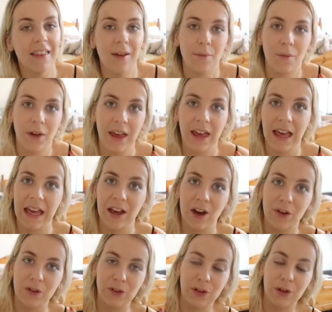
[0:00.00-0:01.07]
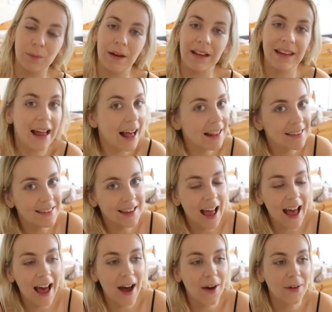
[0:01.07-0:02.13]
then we go to my nan's
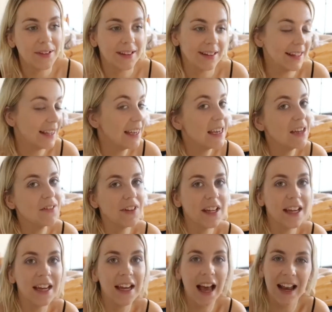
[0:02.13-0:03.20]
house in the evening,